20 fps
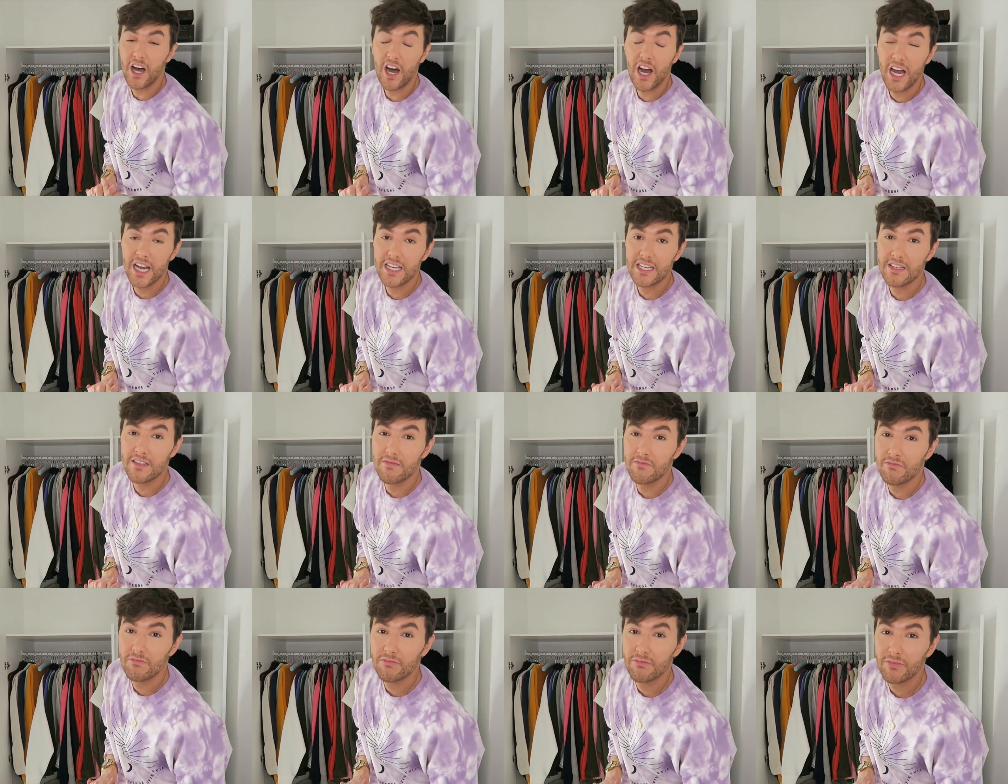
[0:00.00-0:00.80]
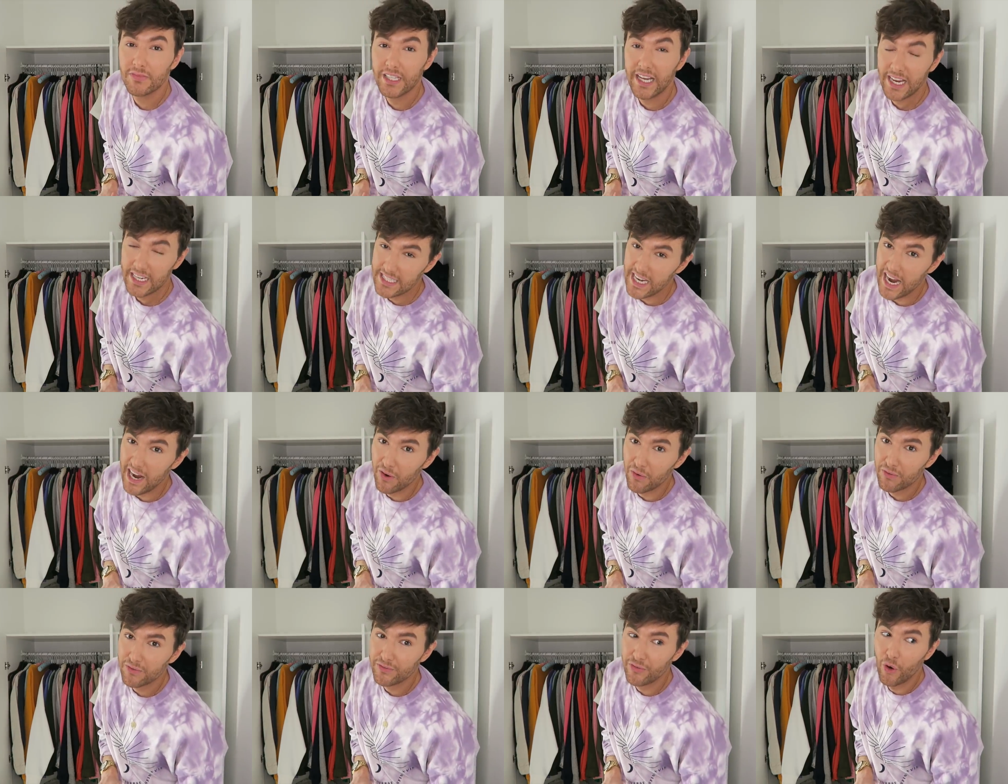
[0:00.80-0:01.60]
that I laid
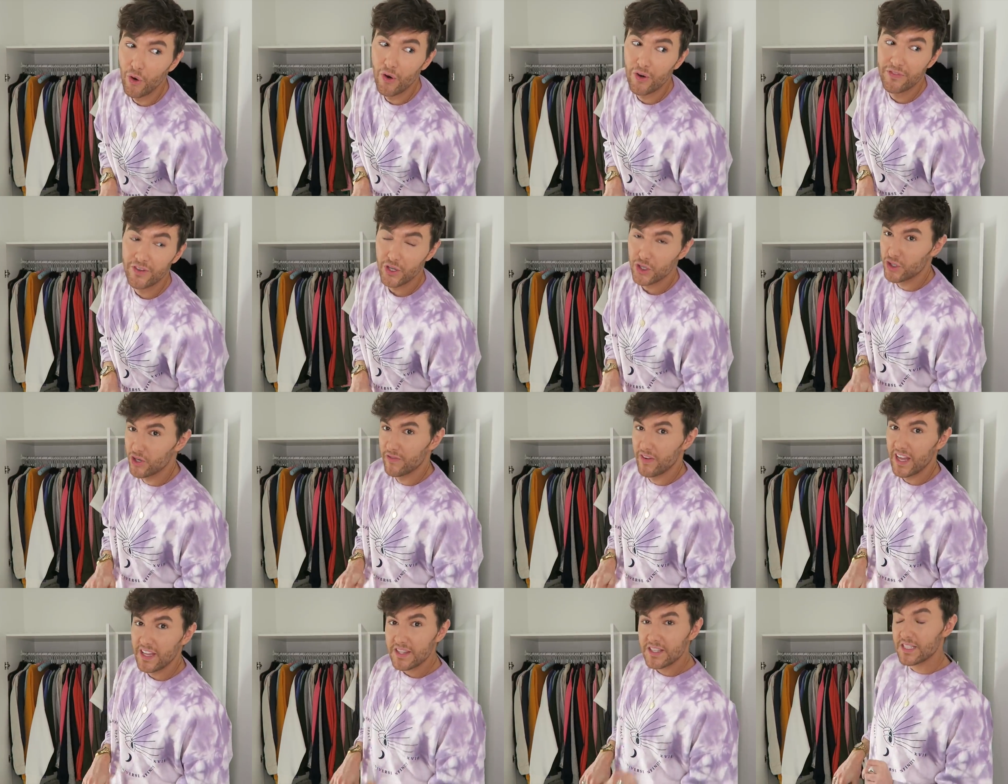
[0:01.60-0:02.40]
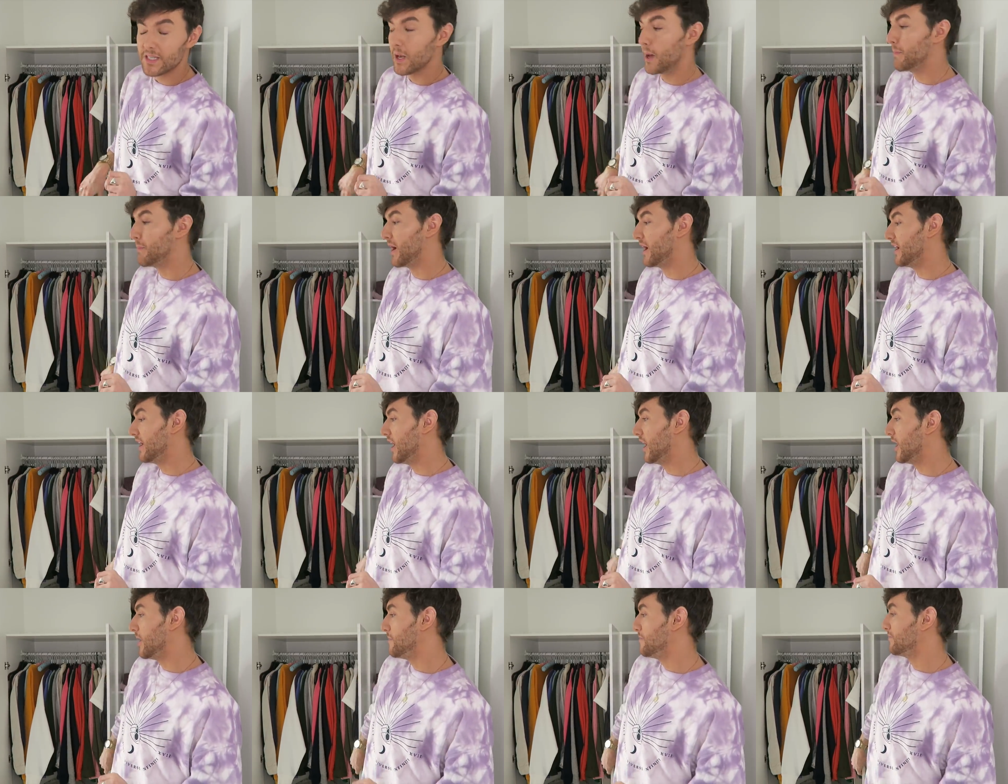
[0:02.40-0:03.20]
out for future events, but
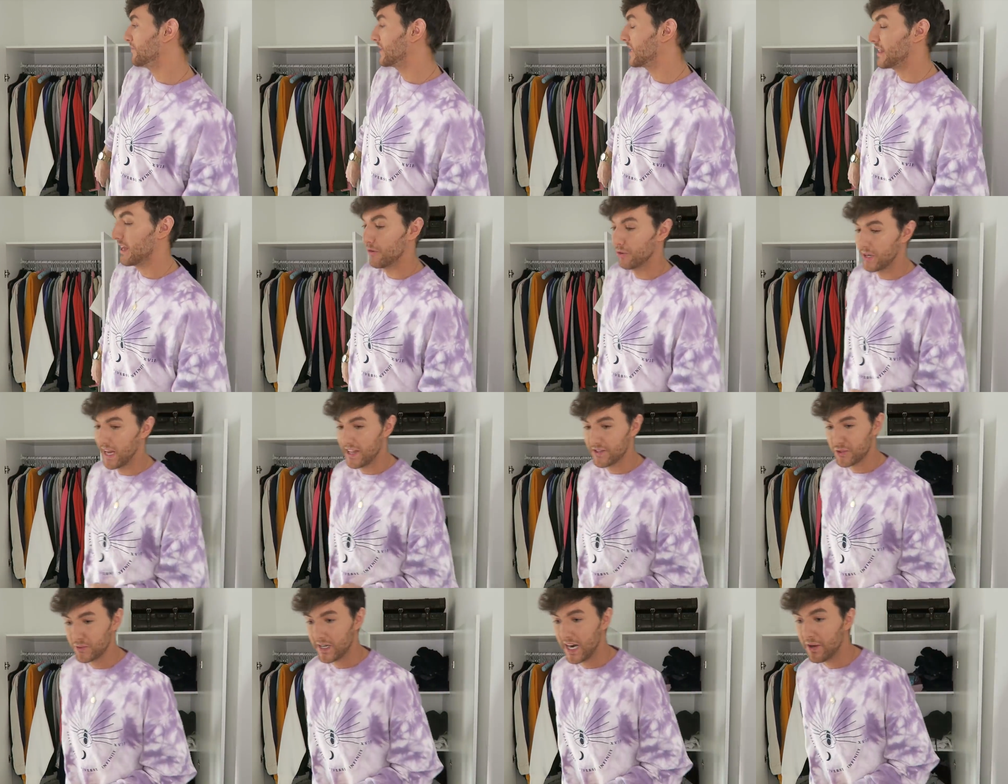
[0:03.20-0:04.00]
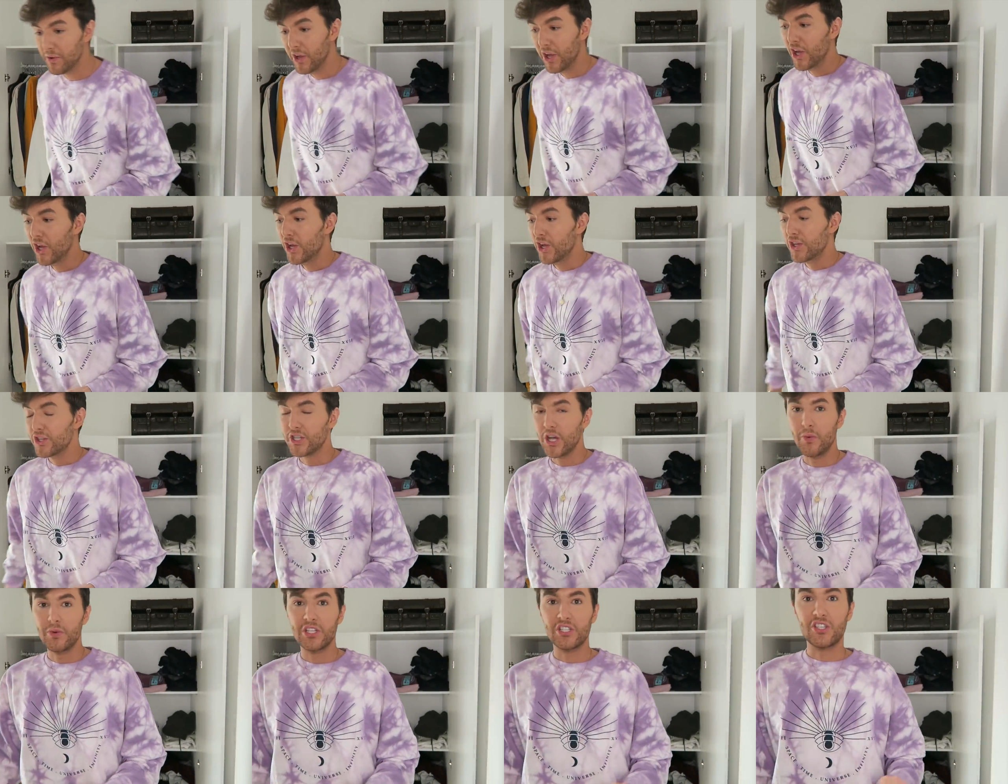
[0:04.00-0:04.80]
they're all canceled now.
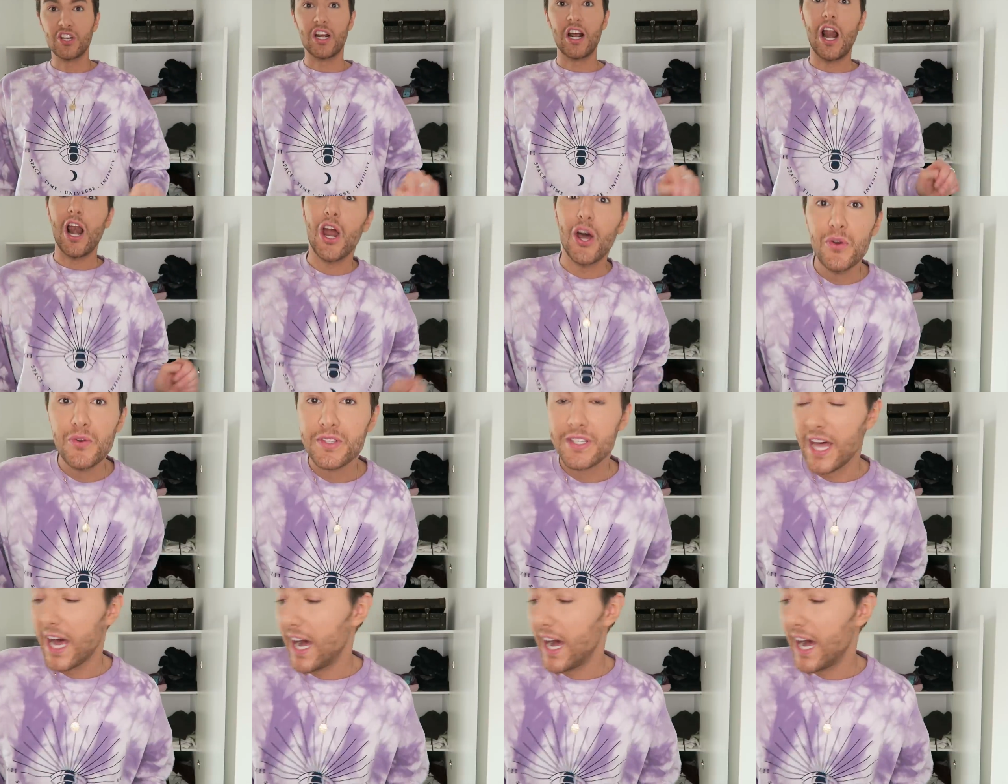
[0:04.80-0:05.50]
So I'm just gonna close